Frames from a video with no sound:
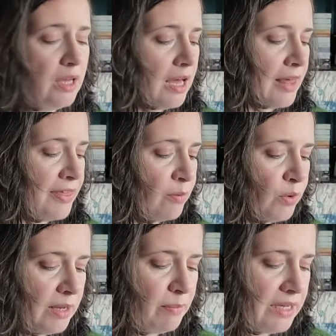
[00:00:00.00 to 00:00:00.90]
I think what
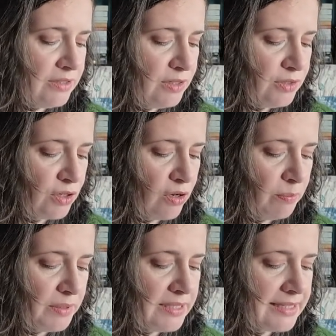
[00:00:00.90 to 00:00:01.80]
I might do to
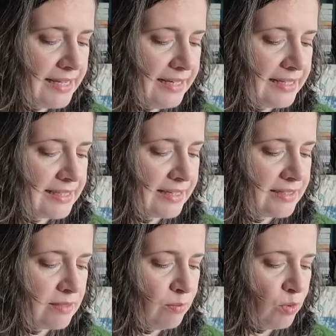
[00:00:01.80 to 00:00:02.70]
compensate is add
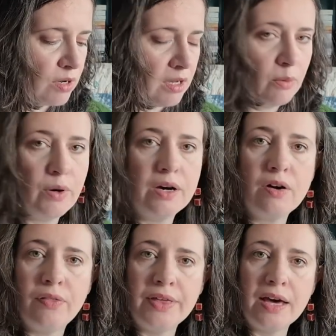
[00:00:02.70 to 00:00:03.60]
some more colour work
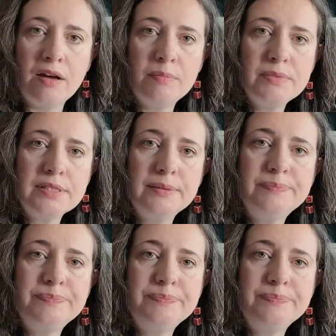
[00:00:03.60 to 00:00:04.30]
on the arms,